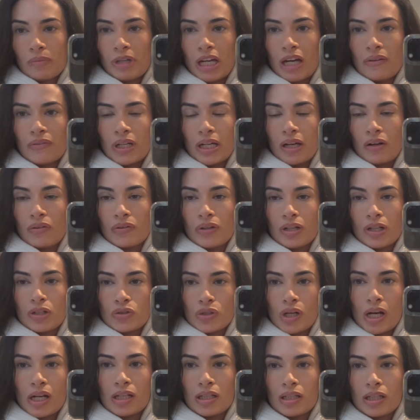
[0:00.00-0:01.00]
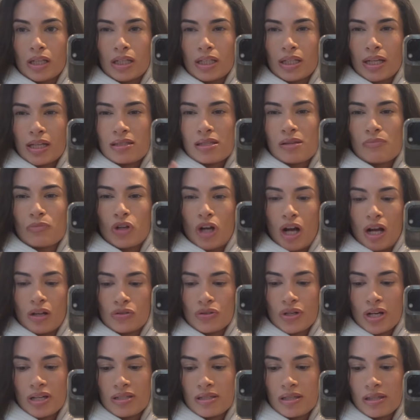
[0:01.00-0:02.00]
I have an outfit, I try to like get some
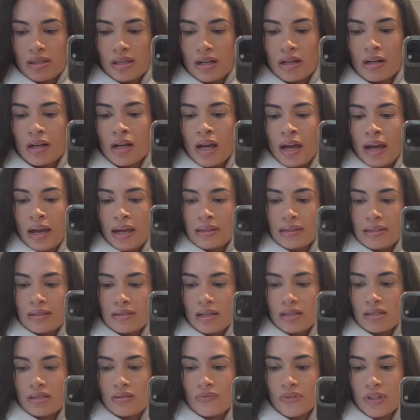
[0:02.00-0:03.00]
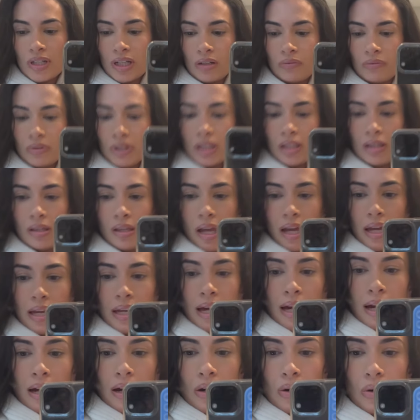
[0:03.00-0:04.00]
contrast in there, in the sense of like I really like
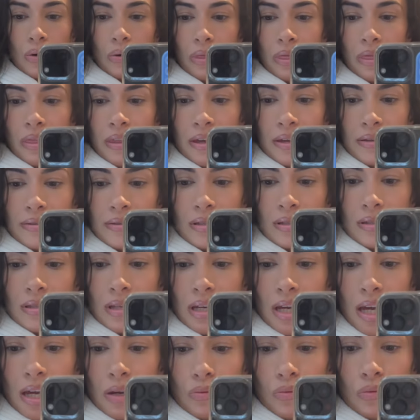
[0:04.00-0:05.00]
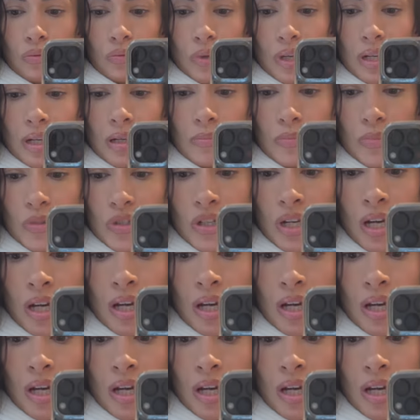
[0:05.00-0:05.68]
how this is like a ribbed